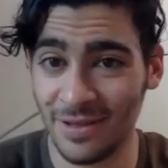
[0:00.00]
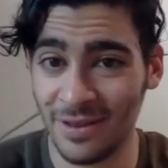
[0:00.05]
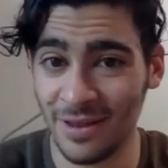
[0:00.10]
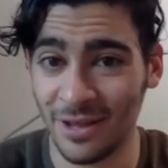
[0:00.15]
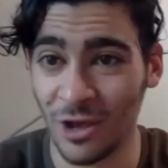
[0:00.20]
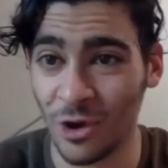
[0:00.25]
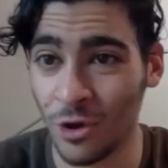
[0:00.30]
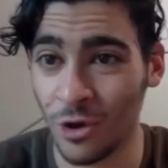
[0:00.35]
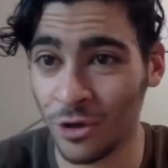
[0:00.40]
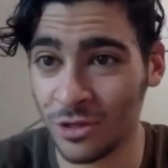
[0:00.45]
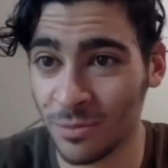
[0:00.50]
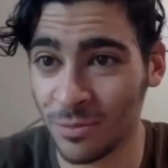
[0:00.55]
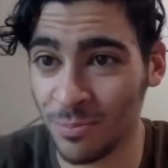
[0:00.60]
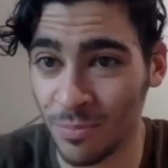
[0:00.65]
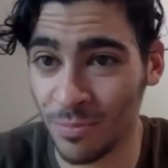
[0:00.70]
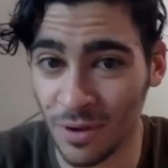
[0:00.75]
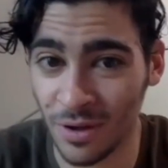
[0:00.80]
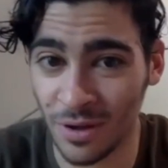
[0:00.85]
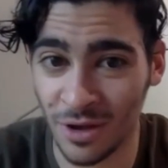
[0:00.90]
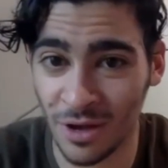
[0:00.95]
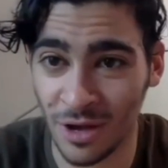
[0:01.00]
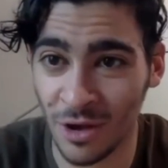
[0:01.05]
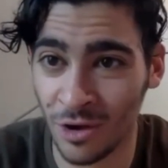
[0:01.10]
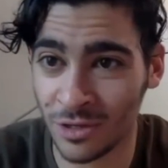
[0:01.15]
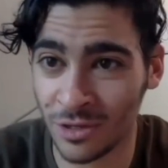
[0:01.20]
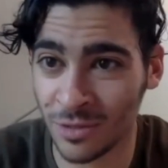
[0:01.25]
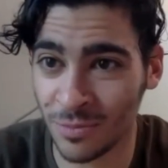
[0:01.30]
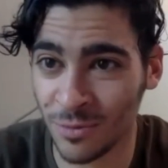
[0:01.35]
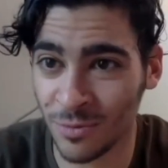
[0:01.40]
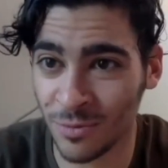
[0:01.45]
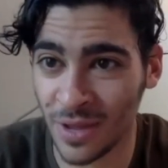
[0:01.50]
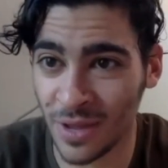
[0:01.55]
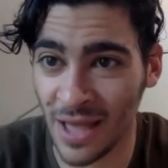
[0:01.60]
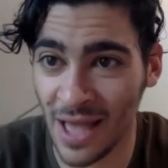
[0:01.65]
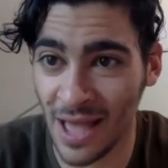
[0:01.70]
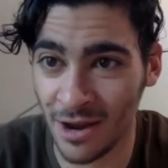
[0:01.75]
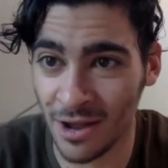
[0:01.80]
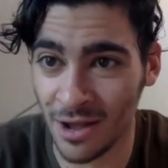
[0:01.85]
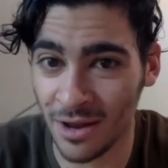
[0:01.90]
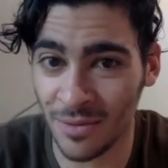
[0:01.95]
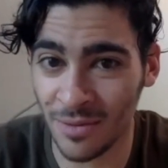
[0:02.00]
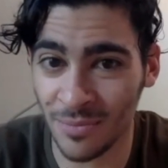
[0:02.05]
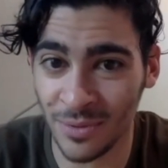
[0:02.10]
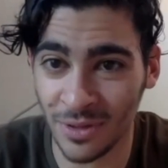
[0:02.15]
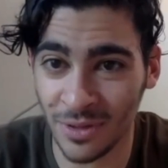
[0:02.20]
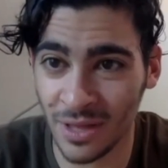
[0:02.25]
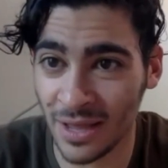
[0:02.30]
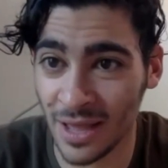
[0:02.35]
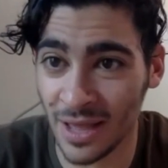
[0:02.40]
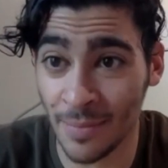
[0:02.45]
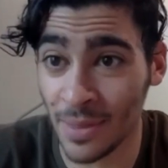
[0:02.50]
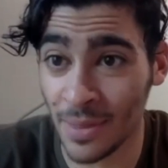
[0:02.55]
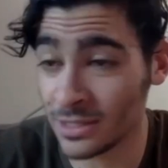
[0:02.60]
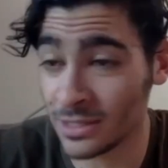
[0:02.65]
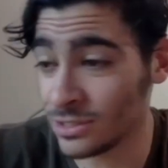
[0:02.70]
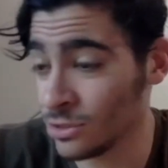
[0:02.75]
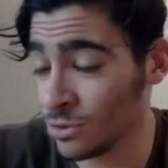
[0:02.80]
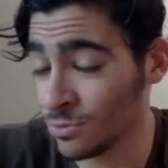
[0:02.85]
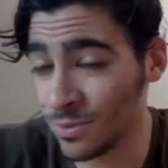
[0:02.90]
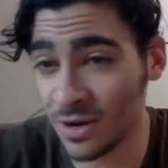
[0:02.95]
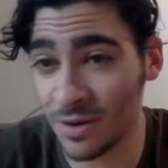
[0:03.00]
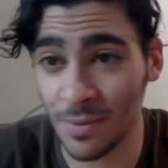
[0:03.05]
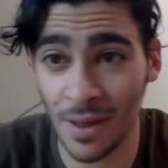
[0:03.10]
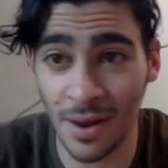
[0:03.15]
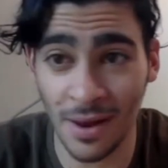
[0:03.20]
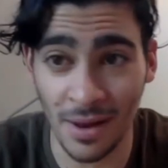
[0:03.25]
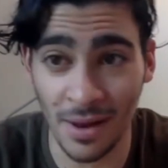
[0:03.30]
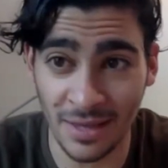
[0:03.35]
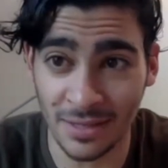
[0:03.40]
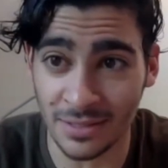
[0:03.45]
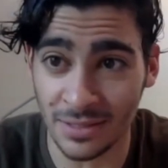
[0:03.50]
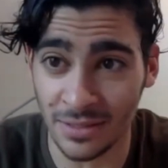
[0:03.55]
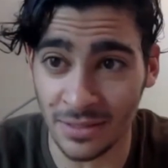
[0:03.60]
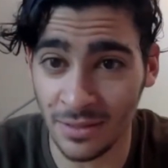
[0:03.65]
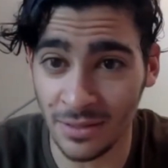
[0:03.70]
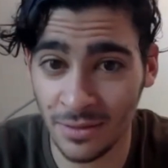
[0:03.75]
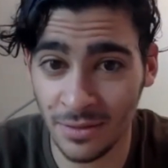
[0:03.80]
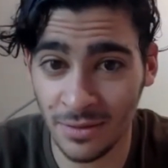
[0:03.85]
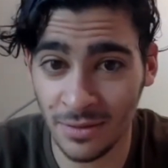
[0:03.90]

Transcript: like a hook to uh, a hook to put my hat on and be like, I'm not stupid, I'm not lazy.